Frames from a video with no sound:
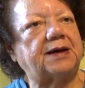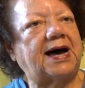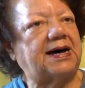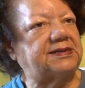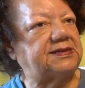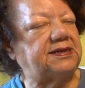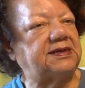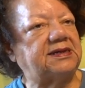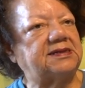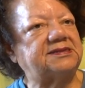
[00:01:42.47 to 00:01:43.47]

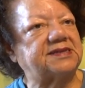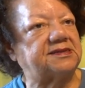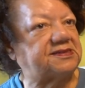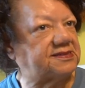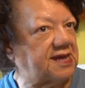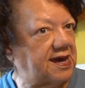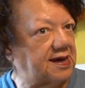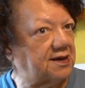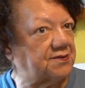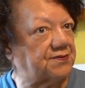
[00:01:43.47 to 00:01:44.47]
ideas and
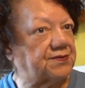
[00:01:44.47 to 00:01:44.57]
staff